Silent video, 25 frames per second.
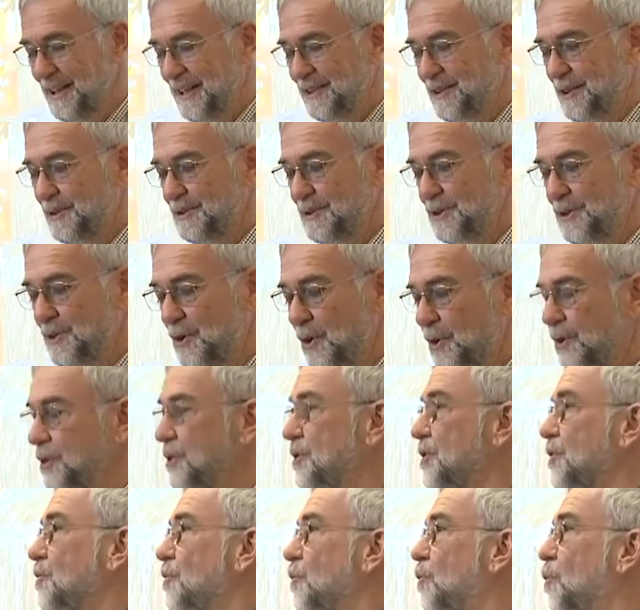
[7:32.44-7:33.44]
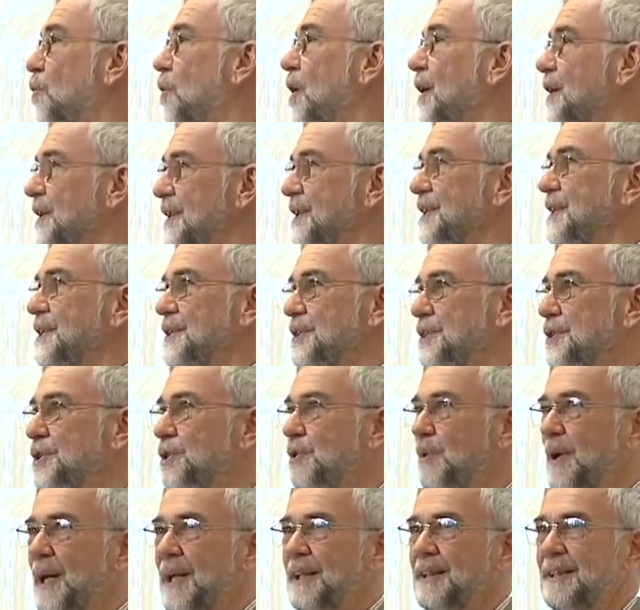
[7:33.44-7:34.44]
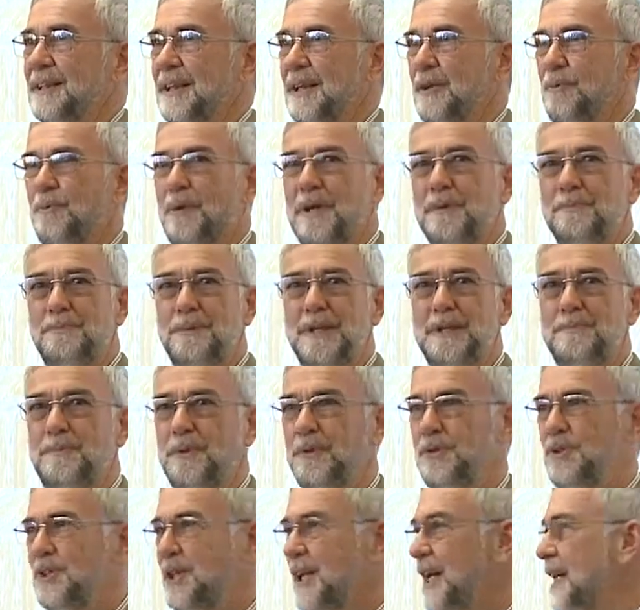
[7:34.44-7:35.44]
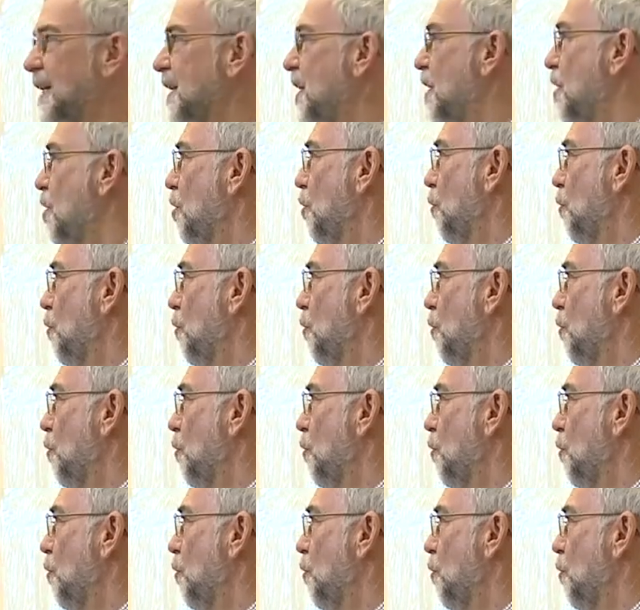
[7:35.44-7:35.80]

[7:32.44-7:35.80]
there is not one UN, and when people say,